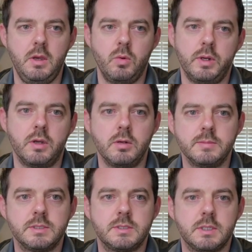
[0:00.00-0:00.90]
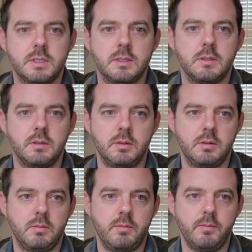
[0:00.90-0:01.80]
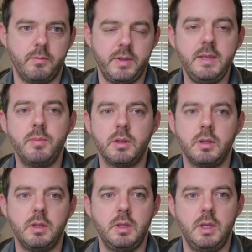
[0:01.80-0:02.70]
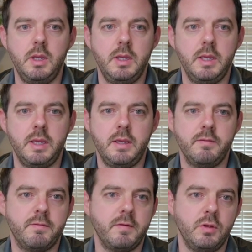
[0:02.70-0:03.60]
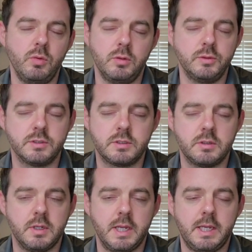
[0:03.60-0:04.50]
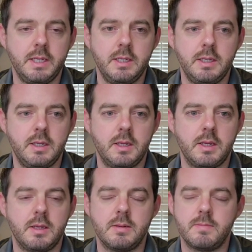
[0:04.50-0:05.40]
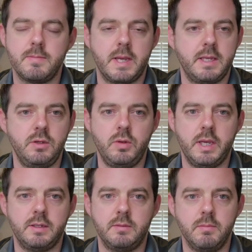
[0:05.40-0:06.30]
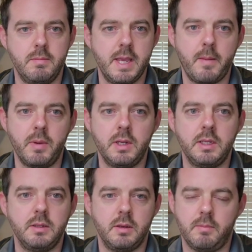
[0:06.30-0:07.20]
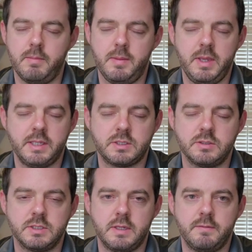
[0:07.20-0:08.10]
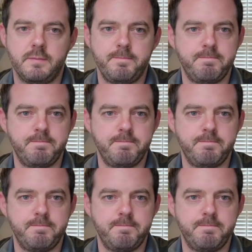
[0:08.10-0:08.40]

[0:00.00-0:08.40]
When it comes to people, if you lose a certain guy and you can't make money, maybe ask yourself,